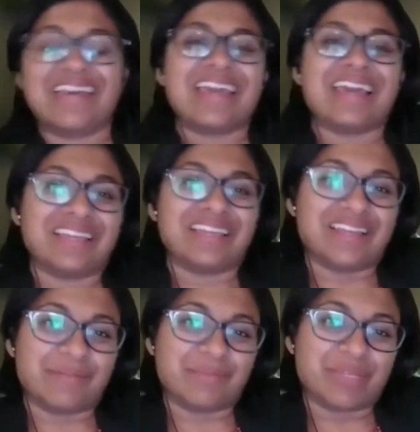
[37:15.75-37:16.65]
And then
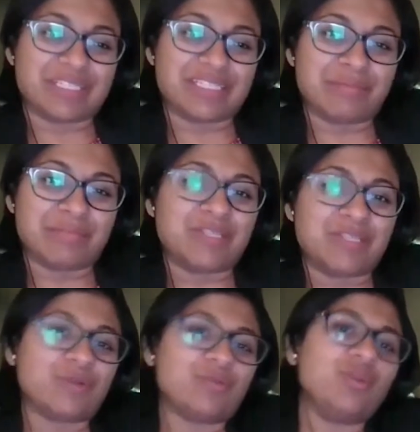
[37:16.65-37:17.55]

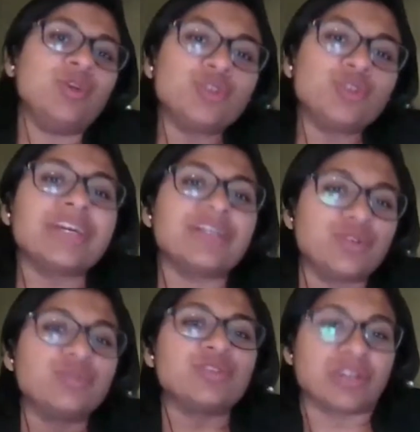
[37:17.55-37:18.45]
so usually I
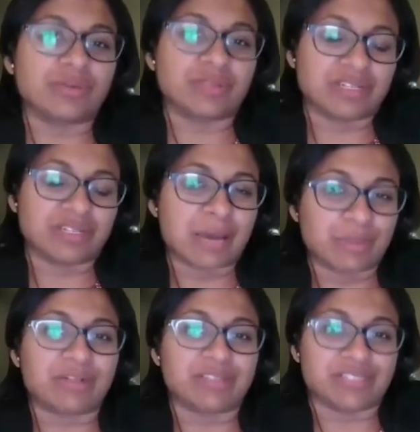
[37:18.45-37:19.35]
do start with a
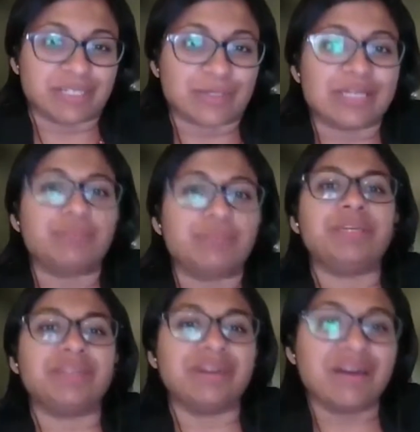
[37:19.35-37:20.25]
topical steroid
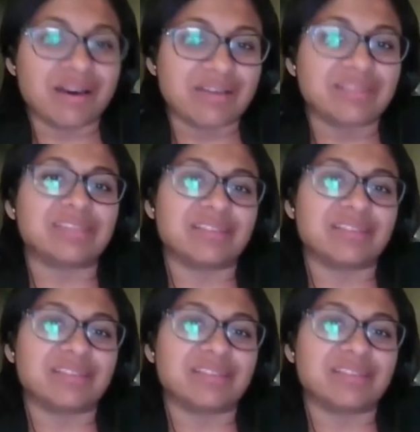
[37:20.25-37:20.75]
because